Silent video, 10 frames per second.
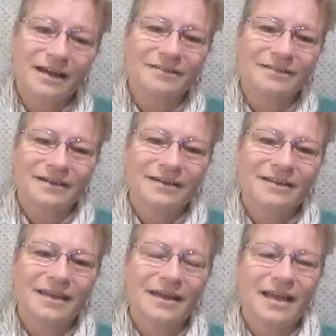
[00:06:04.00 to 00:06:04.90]
Mm
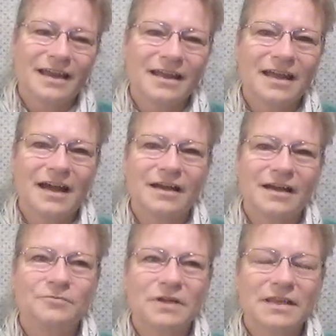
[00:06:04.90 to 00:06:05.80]
-hmm. Yeah. And I, i
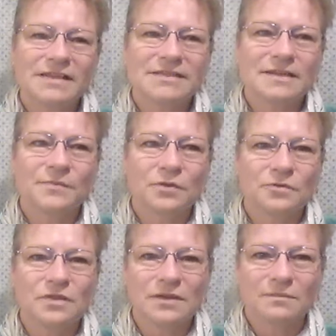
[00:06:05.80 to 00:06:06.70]
realized
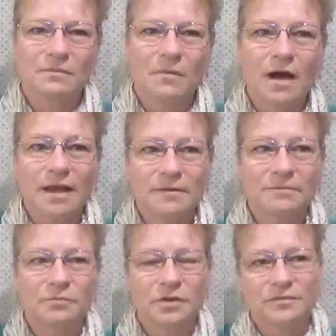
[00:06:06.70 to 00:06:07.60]
through the my
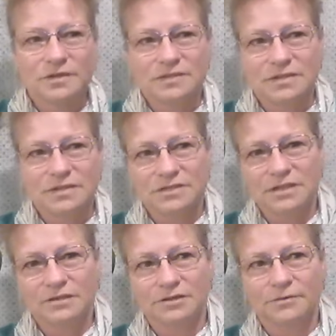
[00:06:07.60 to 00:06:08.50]
previous years
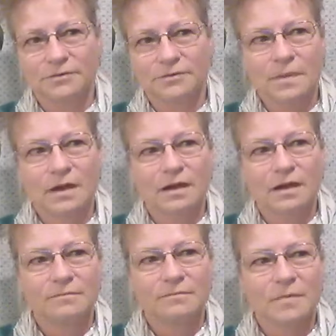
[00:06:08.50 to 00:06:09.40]
here
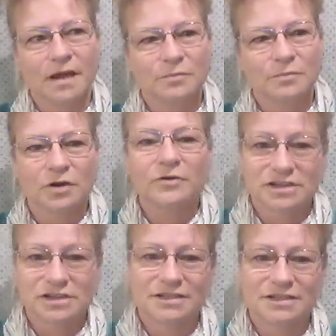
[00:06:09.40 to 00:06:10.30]
in my
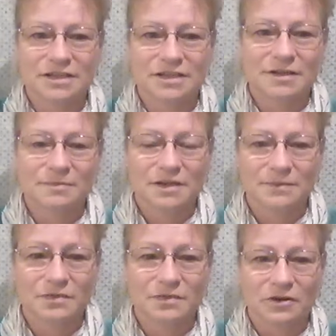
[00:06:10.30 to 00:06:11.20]
progression into hip,
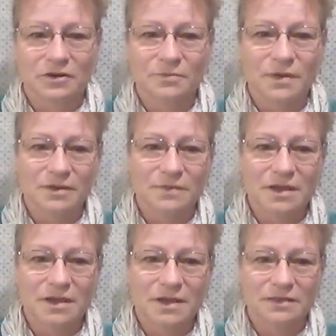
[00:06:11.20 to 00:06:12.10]
hypnotherapy and
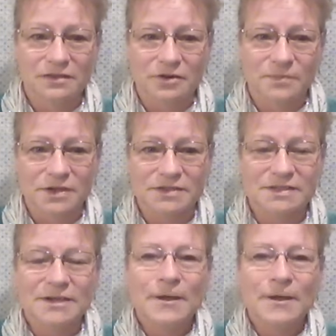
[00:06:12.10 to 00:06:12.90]
becoming a mm-hmm. therapist,